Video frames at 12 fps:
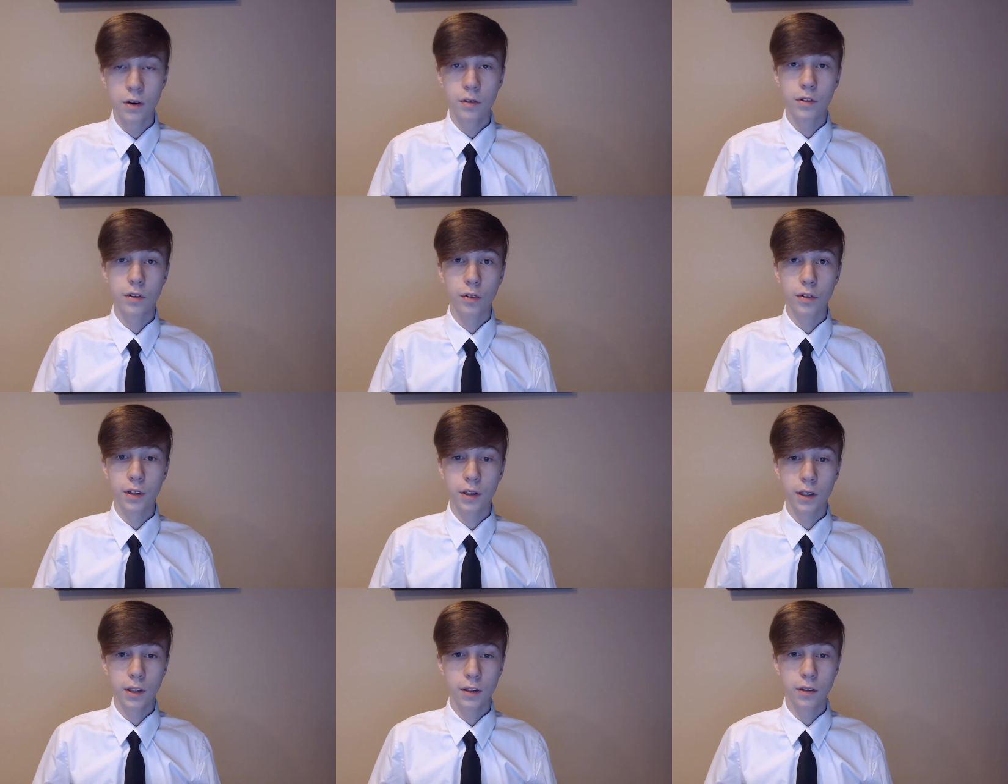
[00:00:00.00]

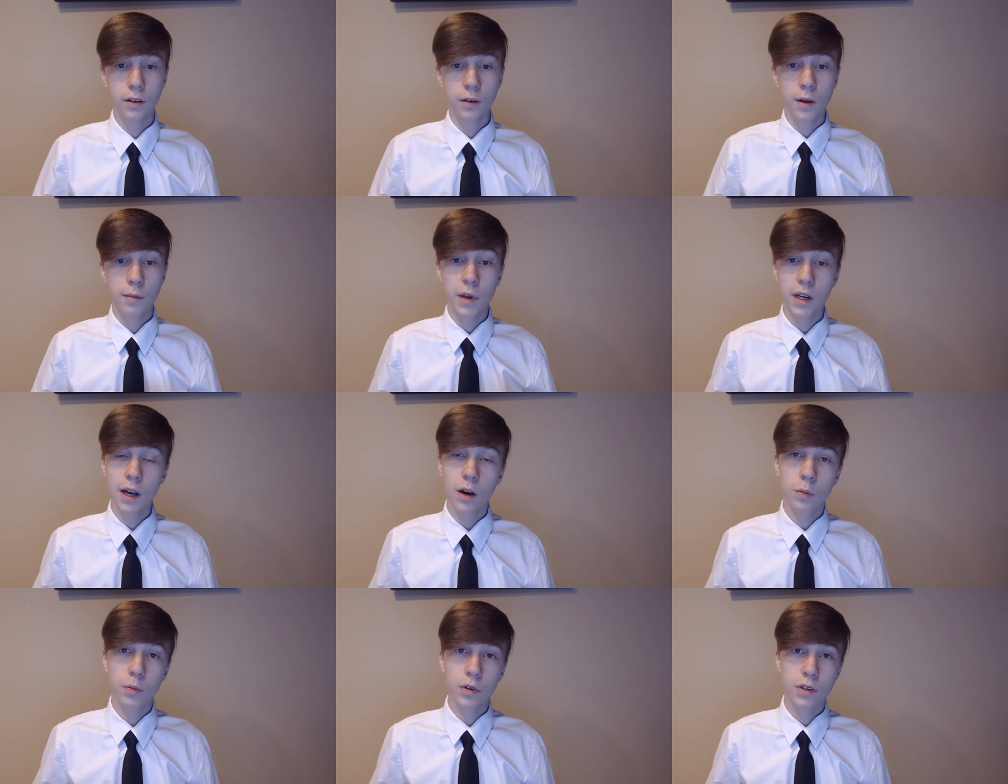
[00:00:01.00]
resulting in many
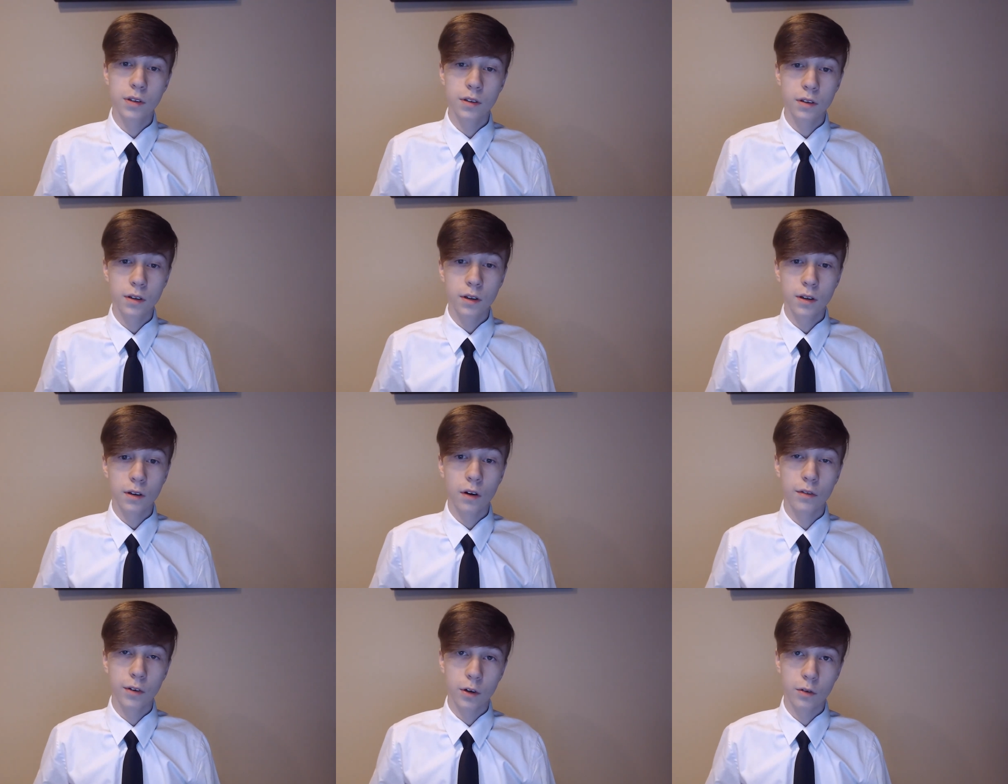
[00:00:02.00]
outputs
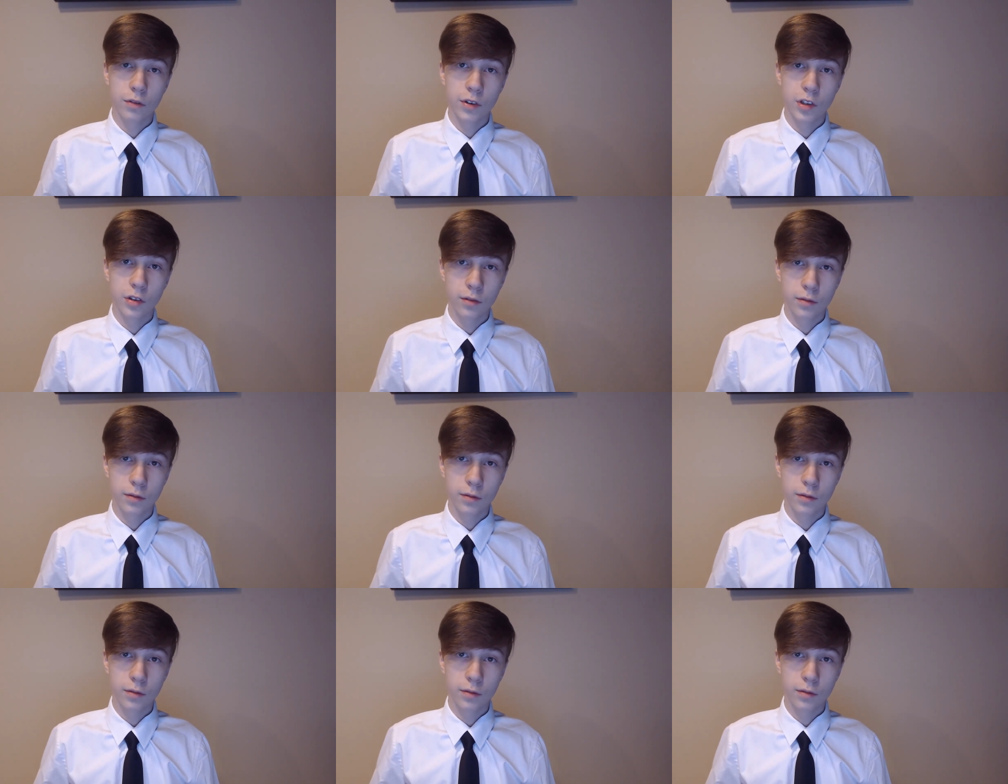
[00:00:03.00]
of the coefficient.